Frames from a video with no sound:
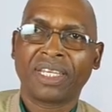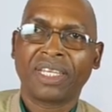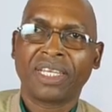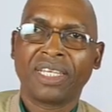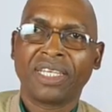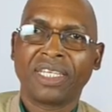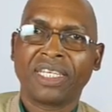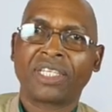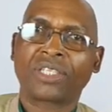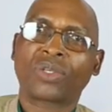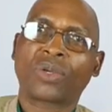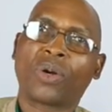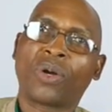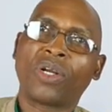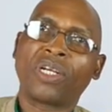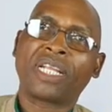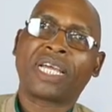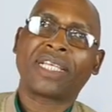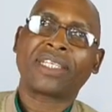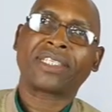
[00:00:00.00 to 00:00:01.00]
He has
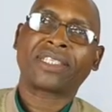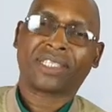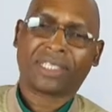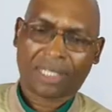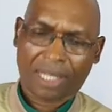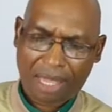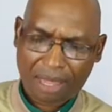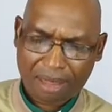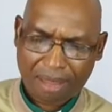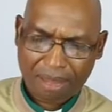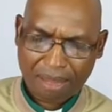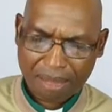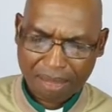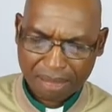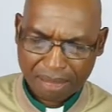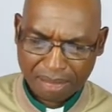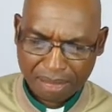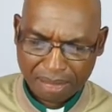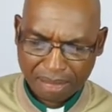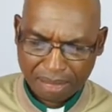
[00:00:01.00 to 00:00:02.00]
called us
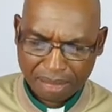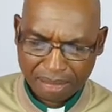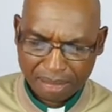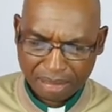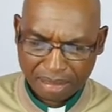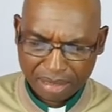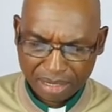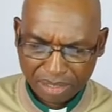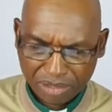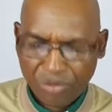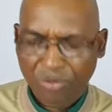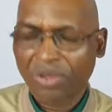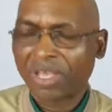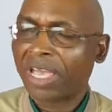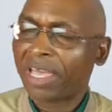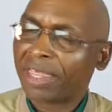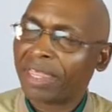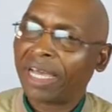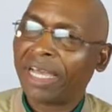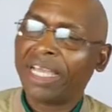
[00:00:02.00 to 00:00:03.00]

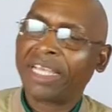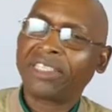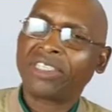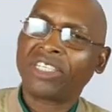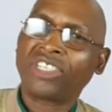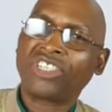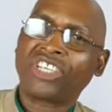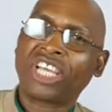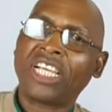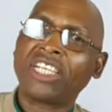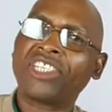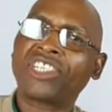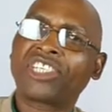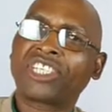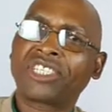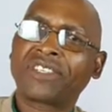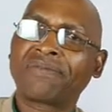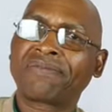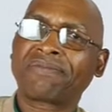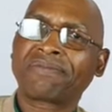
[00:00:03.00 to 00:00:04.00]
together as a church,
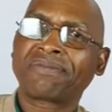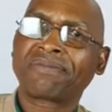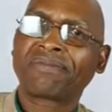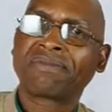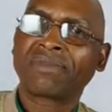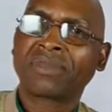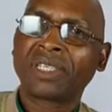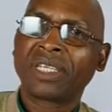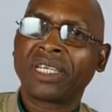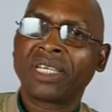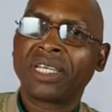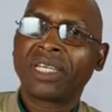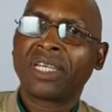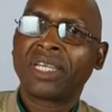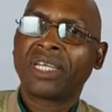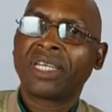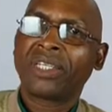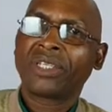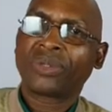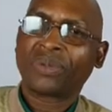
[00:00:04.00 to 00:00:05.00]

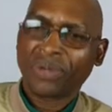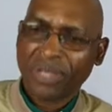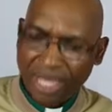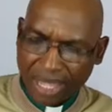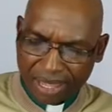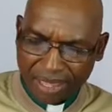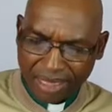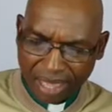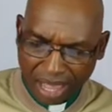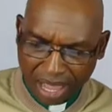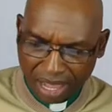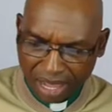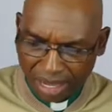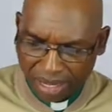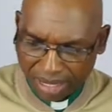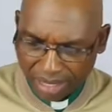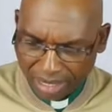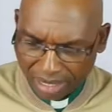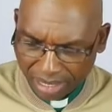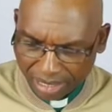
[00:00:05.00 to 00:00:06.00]
together
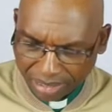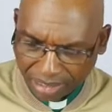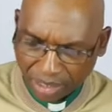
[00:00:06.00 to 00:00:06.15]
as a